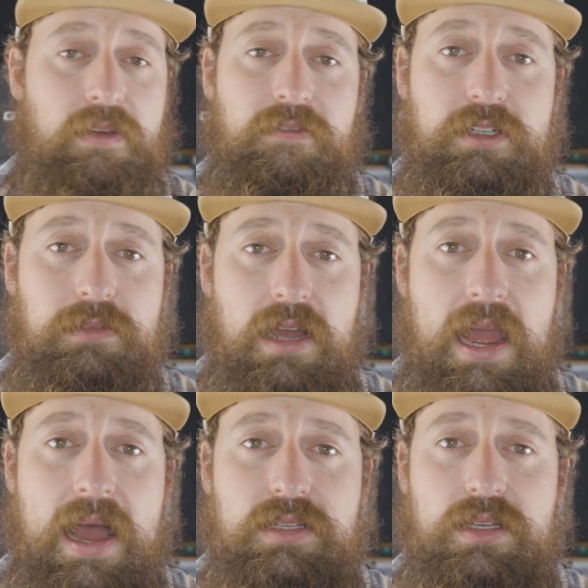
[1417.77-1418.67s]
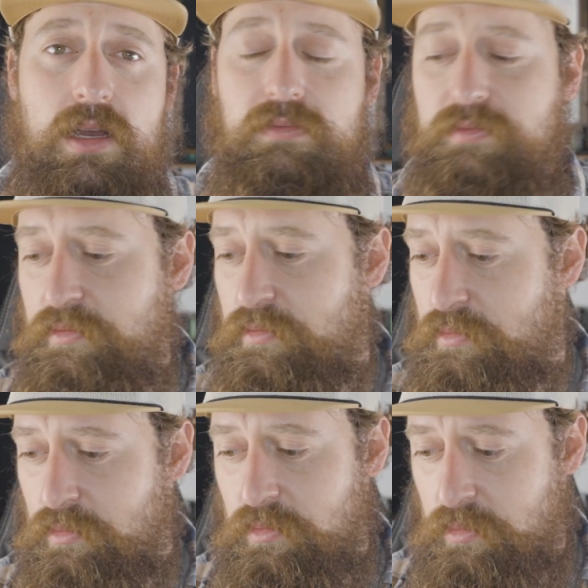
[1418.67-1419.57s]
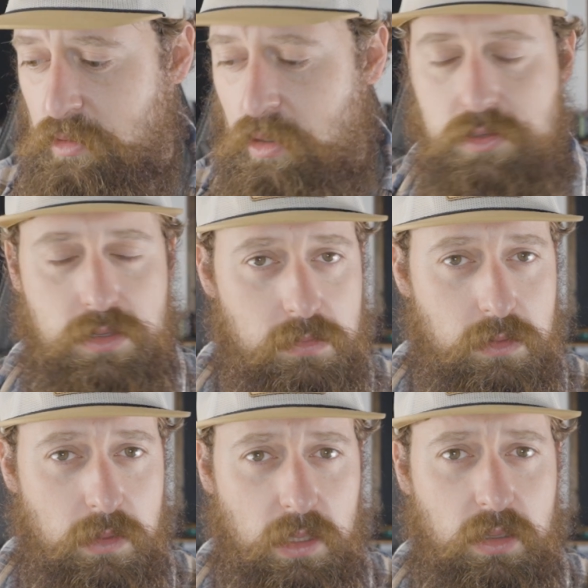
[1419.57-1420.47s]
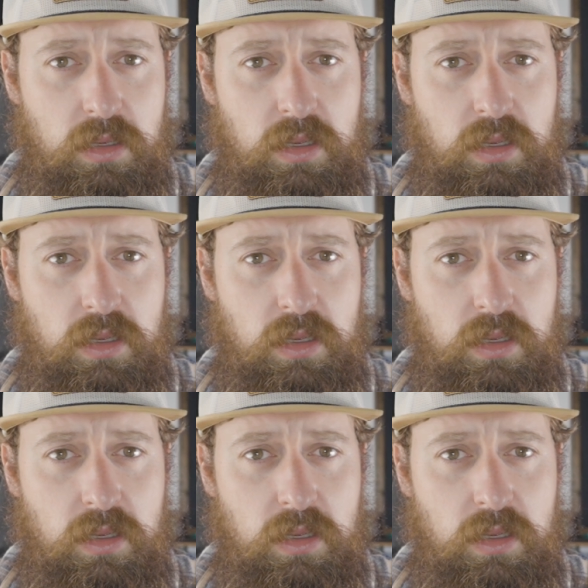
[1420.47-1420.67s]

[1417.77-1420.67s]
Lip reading: to be fishing my ass off. Also doing